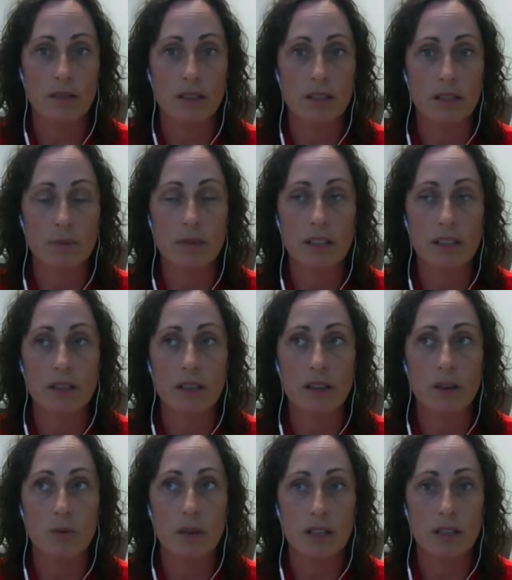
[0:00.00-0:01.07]
to speak to
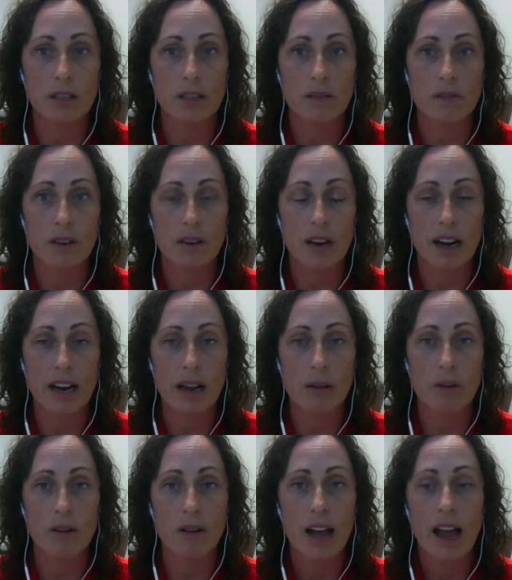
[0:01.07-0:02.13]
their wishes if they're not
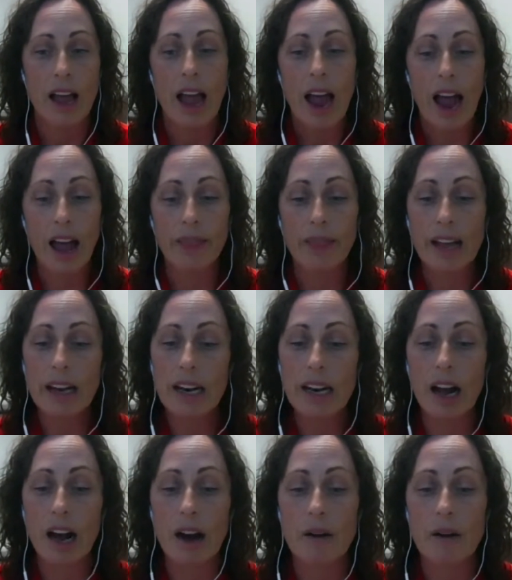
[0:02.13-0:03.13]
able. And then it